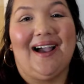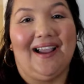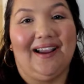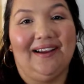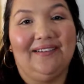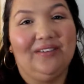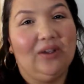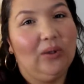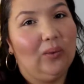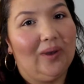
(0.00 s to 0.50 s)
Hi
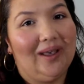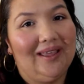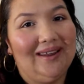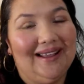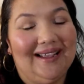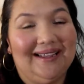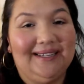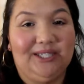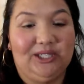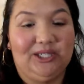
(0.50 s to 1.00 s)

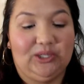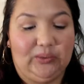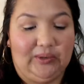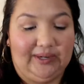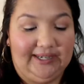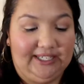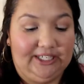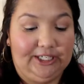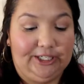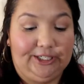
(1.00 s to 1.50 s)
everyone, I just
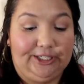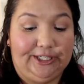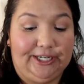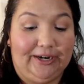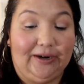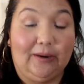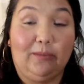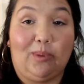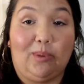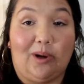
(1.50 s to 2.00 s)
wanted to
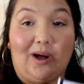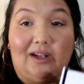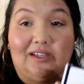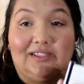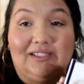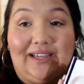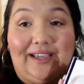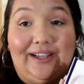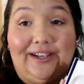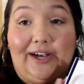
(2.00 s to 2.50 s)
share a
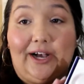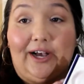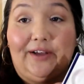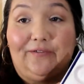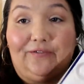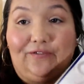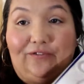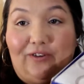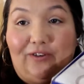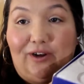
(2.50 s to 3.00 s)
box I
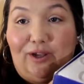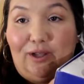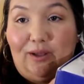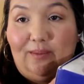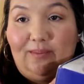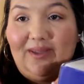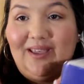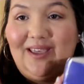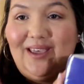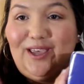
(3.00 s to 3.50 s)
got
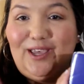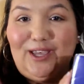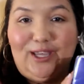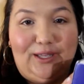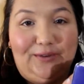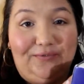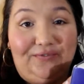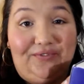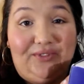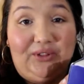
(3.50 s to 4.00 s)
from
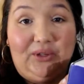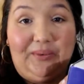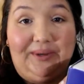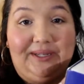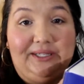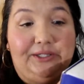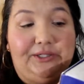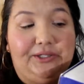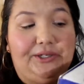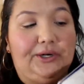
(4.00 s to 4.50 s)

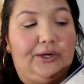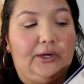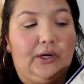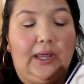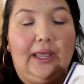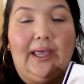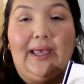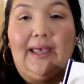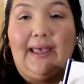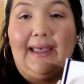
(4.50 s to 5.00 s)
Influenster,
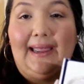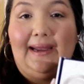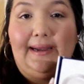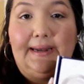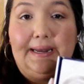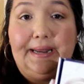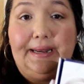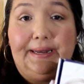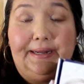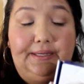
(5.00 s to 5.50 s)

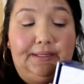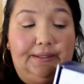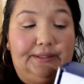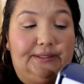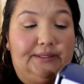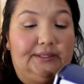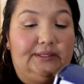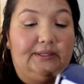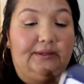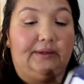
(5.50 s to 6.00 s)
and it
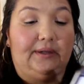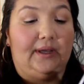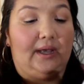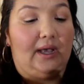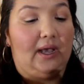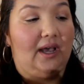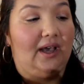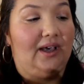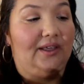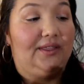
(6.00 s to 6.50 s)
is
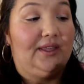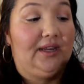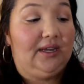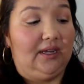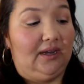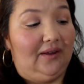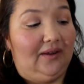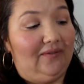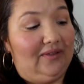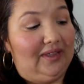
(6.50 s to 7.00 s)
the
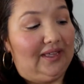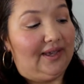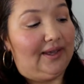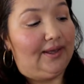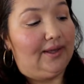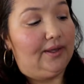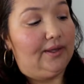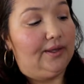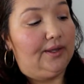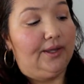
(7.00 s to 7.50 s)

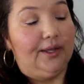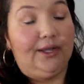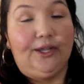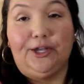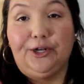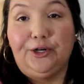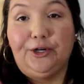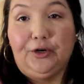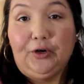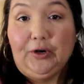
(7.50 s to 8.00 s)
Nivea
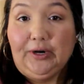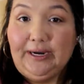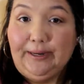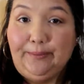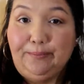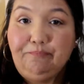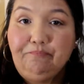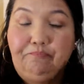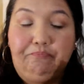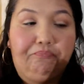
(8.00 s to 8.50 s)

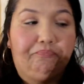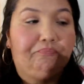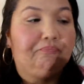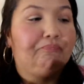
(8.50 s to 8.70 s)
Creme.